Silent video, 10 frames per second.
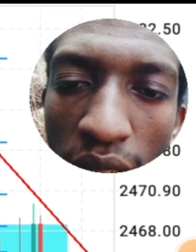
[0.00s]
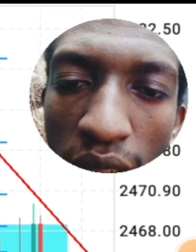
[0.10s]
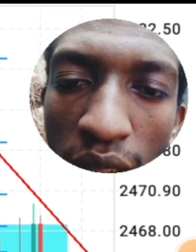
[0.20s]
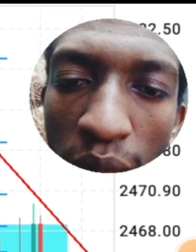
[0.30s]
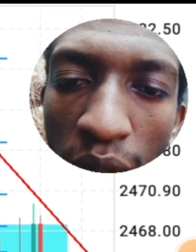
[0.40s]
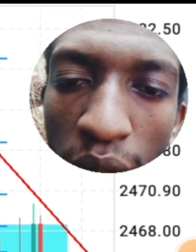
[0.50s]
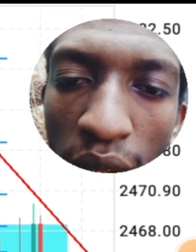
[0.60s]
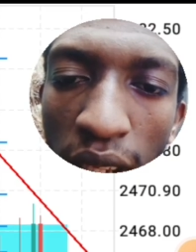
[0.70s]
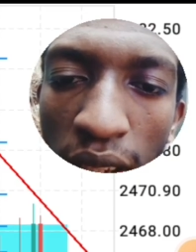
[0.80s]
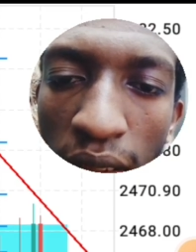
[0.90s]

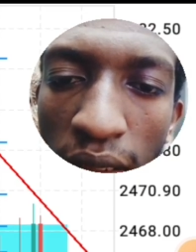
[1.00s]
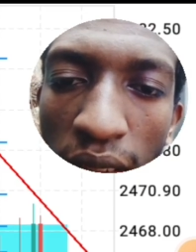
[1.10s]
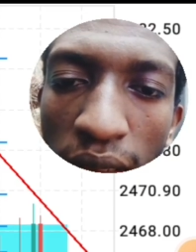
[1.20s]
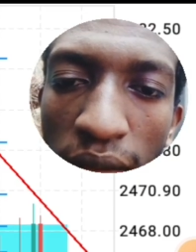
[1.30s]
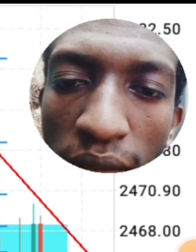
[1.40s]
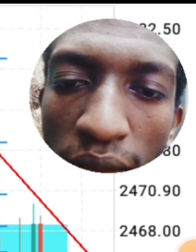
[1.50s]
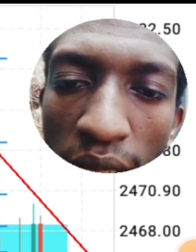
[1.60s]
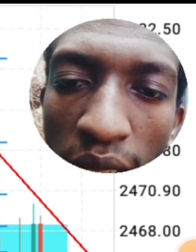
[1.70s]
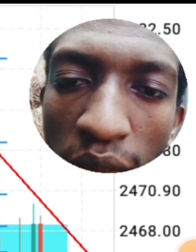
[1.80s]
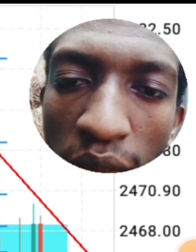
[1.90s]
TP1,
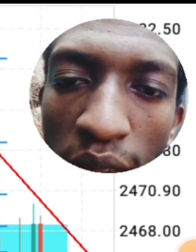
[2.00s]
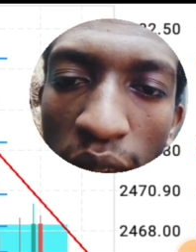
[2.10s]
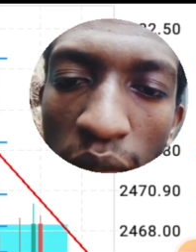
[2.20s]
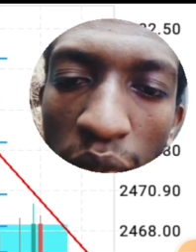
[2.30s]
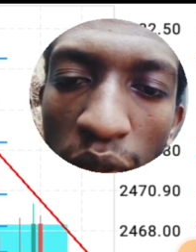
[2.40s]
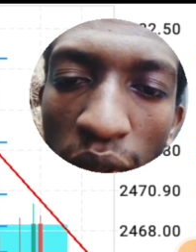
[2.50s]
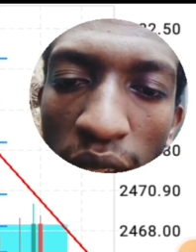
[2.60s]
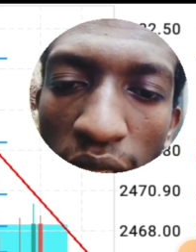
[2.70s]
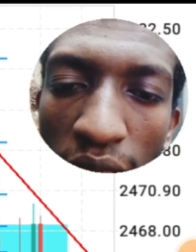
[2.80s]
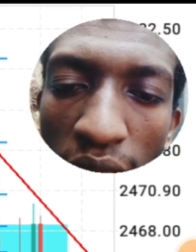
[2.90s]
sorry, TP1
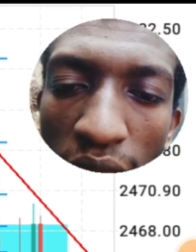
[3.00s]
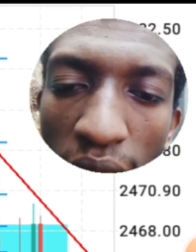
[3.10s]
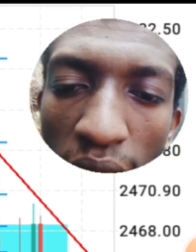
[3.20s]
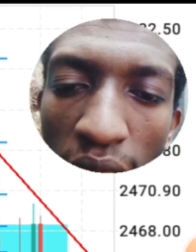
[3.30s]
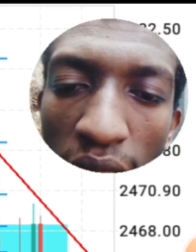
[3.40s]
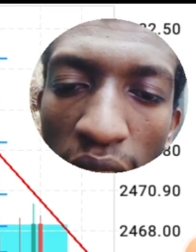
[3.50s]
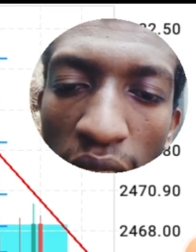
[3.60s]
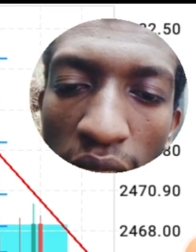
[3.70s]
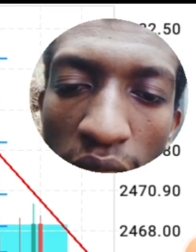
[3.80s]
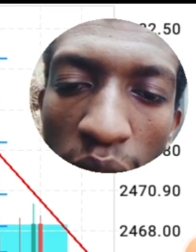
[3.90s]
is down there,
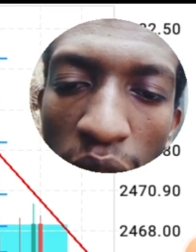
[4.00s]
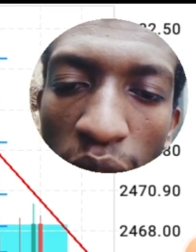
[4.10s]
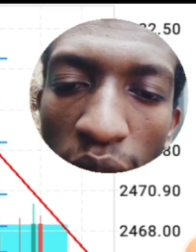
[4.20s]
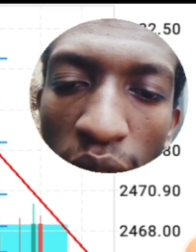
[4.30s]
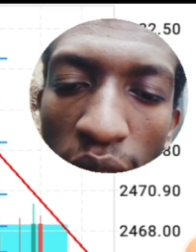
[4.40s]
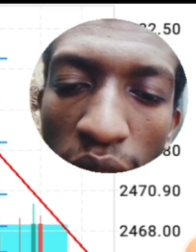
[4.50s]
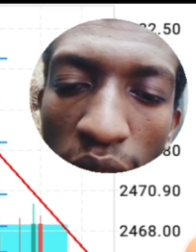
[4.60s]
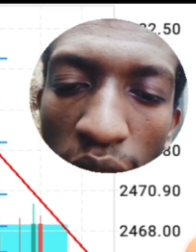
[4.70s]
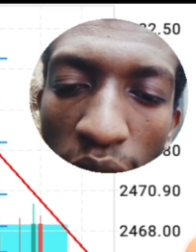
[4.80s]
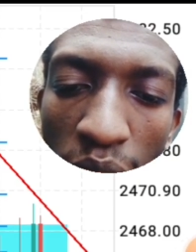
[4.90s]
TP2 is down there,
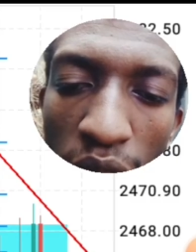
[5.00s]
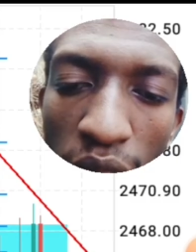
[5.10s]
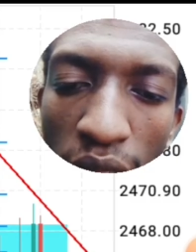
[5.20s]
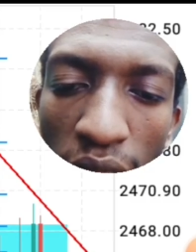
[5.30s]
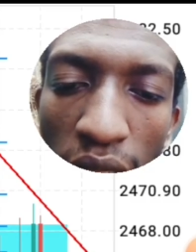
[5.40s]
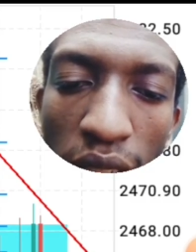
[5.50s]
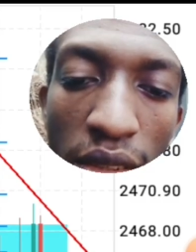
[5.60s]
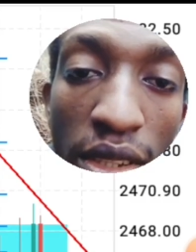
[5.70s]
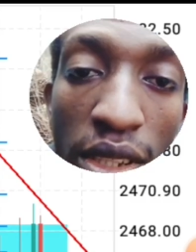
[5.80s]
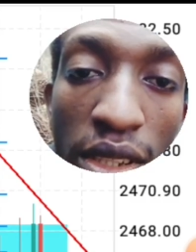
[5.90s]
TP3, as you
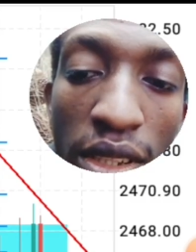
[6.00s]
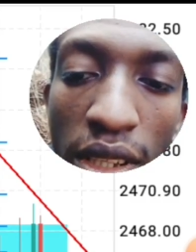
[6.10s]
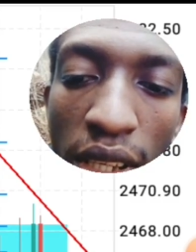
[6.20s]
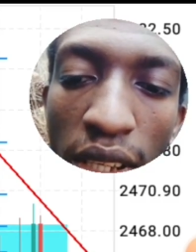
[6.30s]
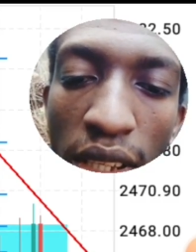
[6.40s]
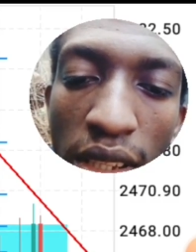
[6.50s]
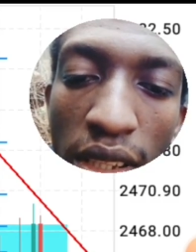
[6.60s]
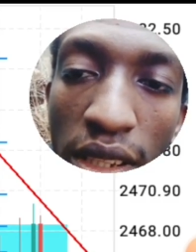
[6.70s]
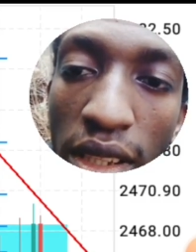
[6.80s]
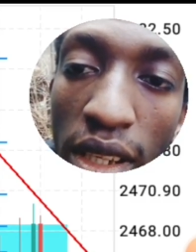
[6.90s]
can see, the
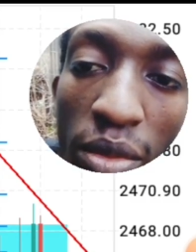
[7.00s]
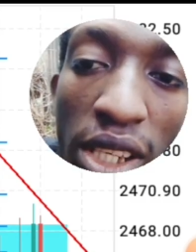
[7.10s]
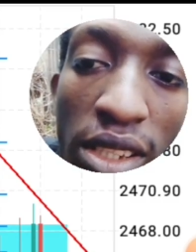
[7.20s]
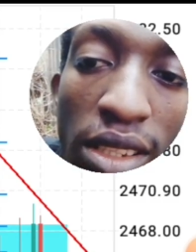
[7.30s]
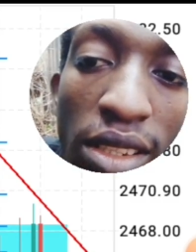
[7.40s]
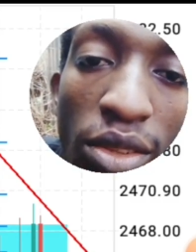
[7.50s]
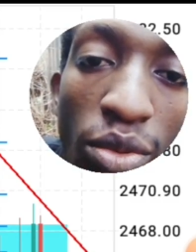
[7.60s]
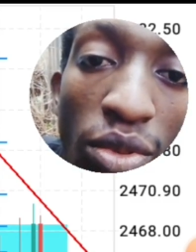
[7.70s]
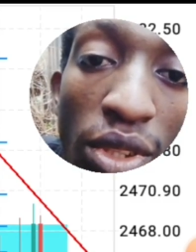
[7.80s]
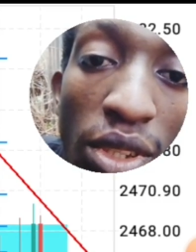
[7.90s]
same as
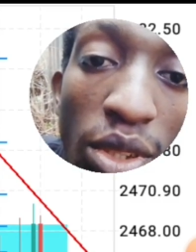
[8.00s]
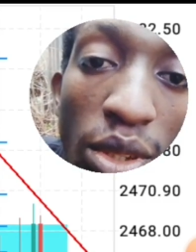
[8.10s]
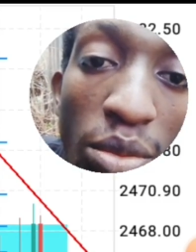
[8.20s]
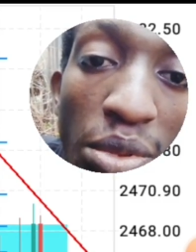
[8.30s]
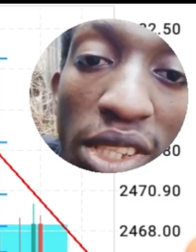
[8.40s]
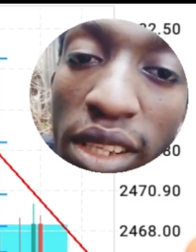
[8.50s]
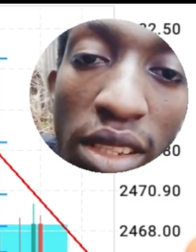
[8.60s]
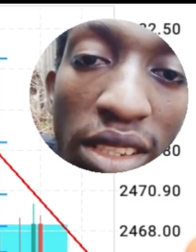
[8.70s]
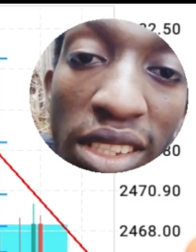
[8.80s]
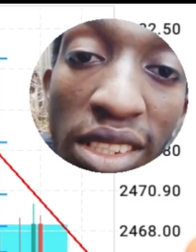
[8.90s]
this TP3.
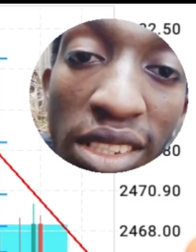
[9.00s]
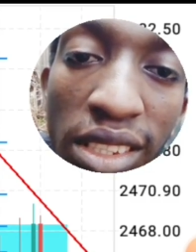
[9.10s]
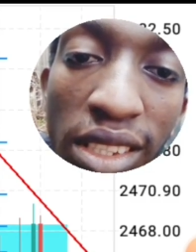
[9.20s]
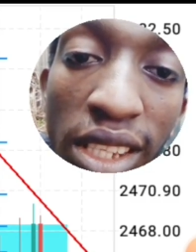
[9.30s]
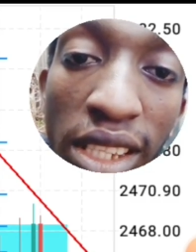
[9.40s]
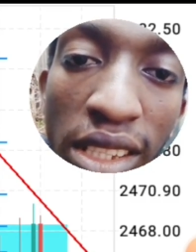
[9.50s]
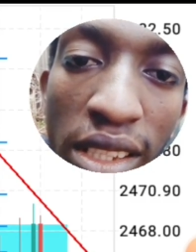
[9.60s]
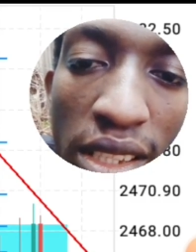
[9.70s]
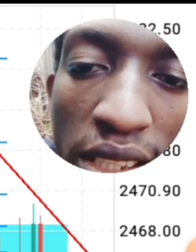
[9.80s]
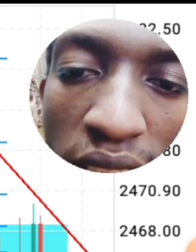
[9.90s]
It's just
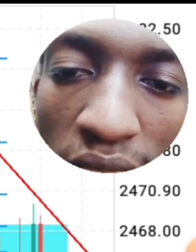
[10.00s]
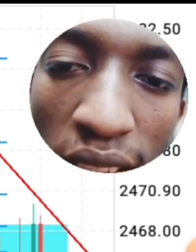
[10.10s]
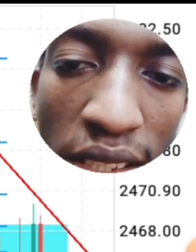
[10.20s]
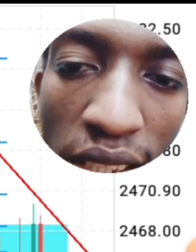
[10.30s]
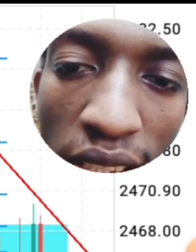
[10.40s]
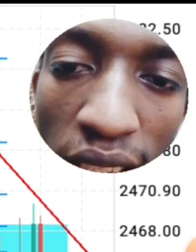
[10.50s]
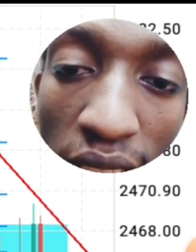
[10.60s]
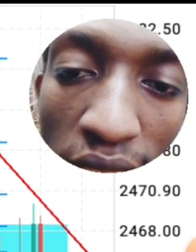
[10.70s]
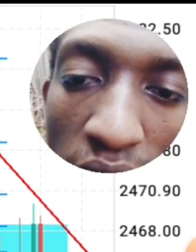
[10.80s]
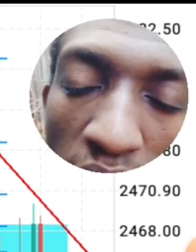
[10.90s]
nuts, it's just
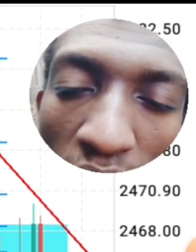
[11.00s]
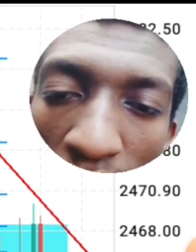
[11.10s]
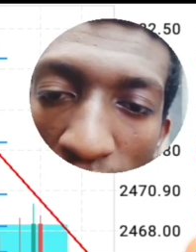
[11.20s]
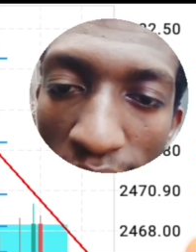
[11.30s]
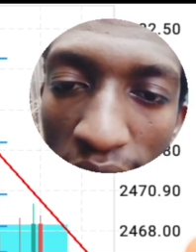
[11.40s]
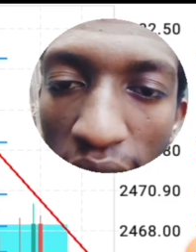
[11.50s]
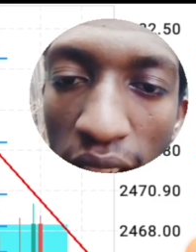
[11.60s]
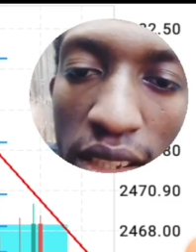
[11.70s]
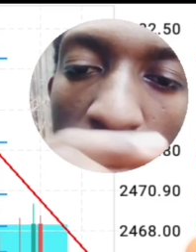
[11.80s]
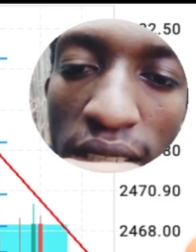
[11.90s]
crazy. That
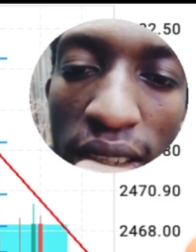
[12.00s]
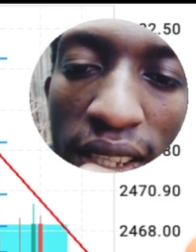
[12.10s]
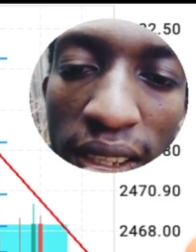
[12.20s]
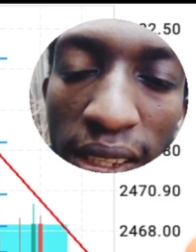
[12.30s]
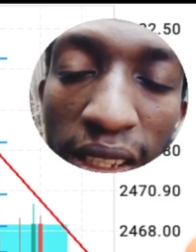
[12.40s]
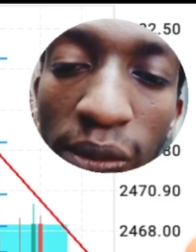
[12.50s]
is crazy.